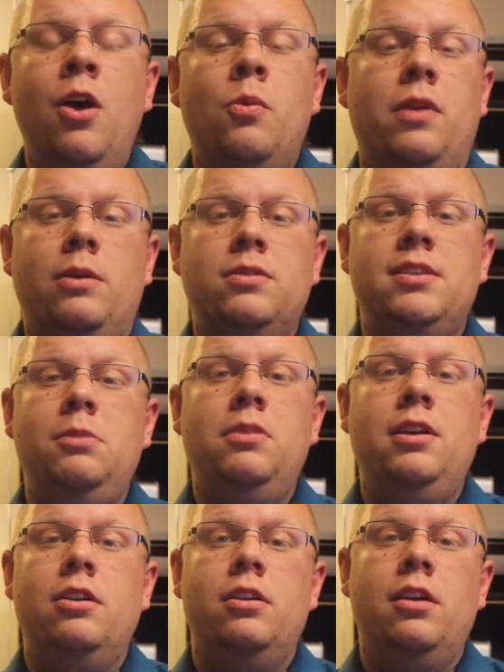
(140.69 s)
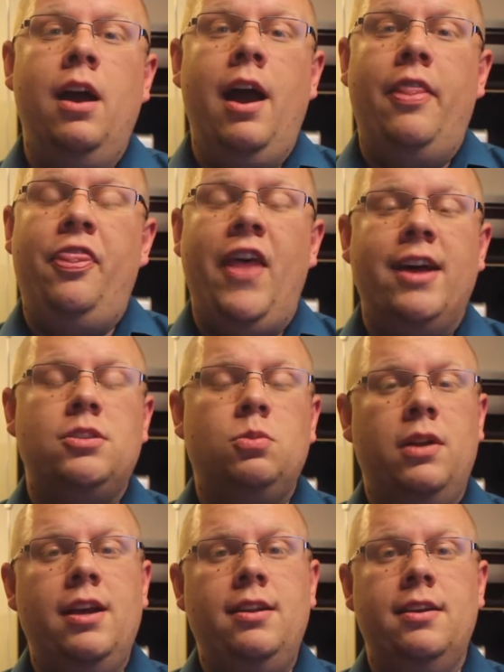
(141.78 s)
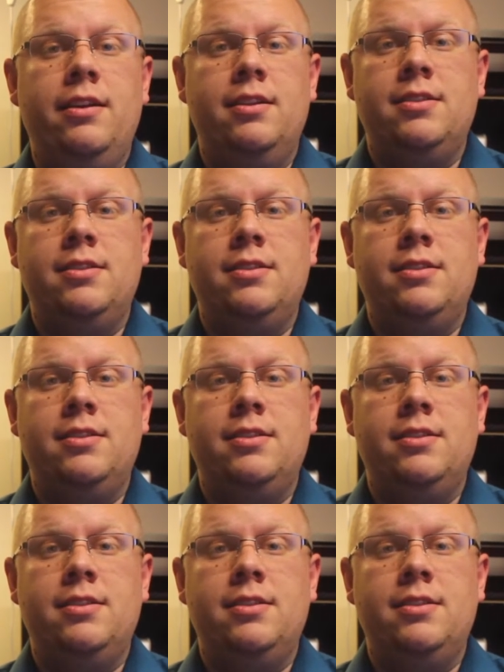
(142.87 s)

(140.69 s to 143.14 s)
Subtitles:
When I was team leader, that's what I did,